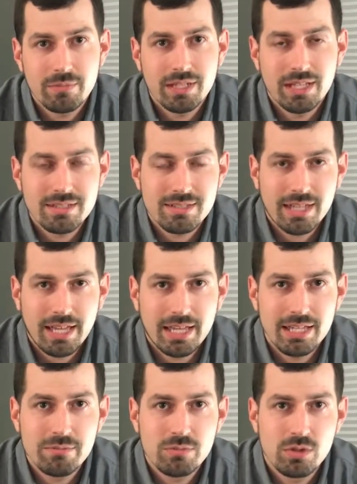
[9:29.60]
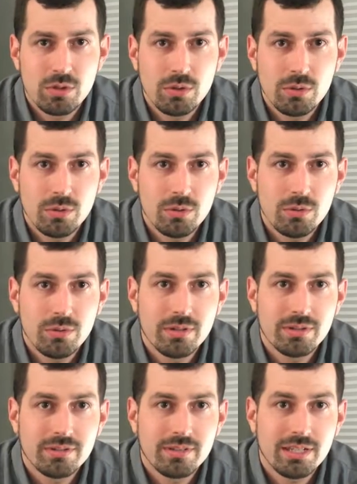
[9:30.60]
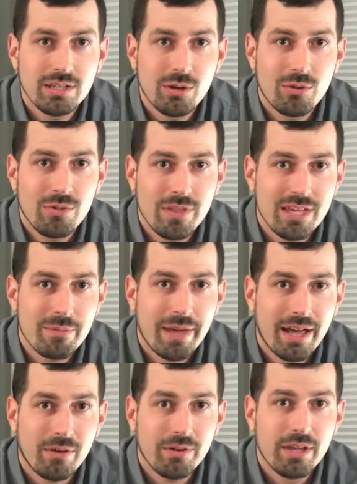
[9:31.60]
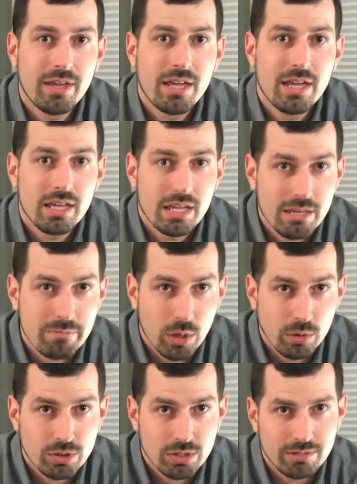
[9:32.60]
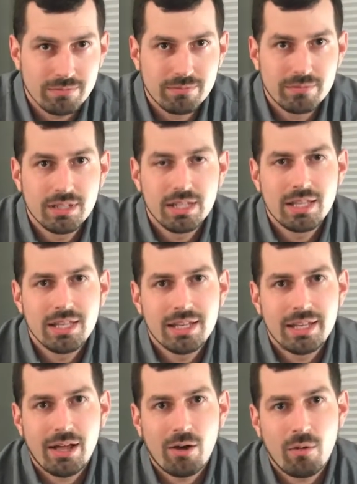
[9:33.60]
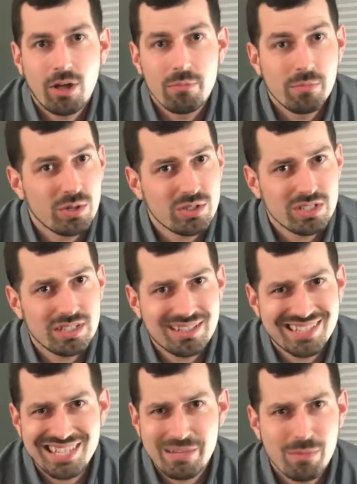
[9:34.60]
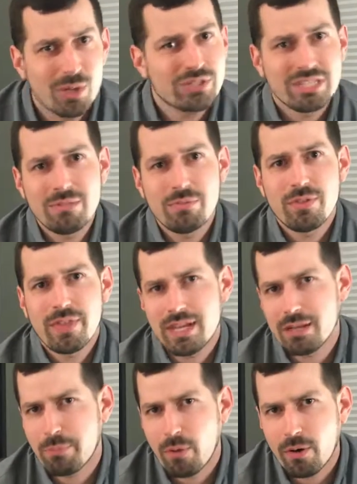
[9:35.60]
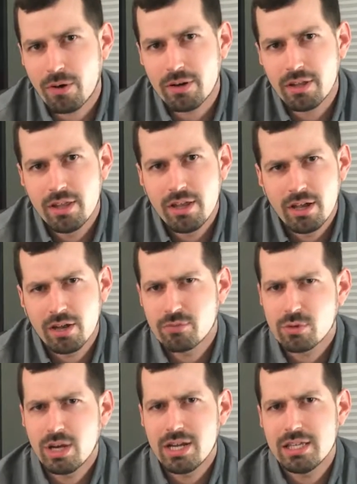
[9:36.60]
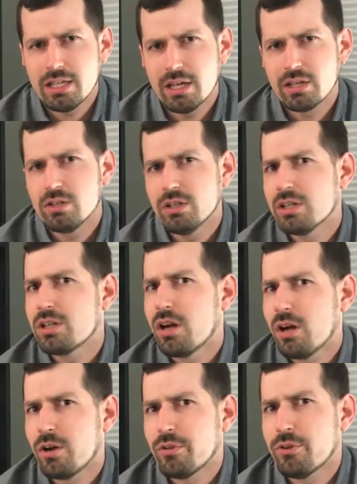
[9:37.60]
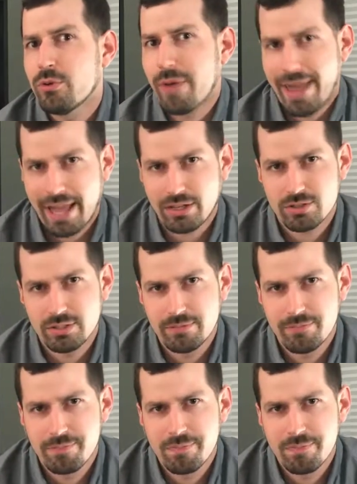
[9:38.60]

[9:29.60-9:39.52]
it's time to, think about emotion. Now, emotion is the most empathetic part of creating a good call to action.